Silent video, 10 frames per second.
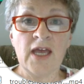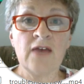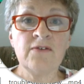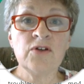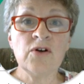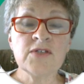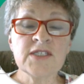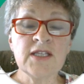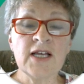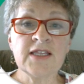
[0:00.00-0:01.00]
If you don't
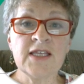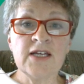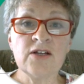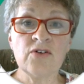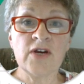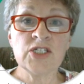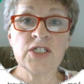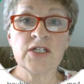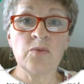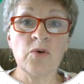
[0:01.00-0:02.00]
select the
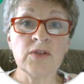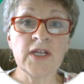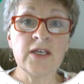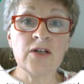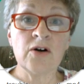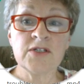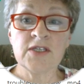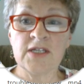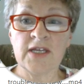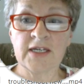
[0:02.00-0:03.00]
integration, it won't let you go to
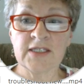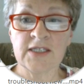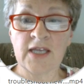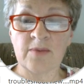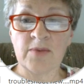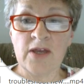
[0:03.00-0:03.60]
the next step.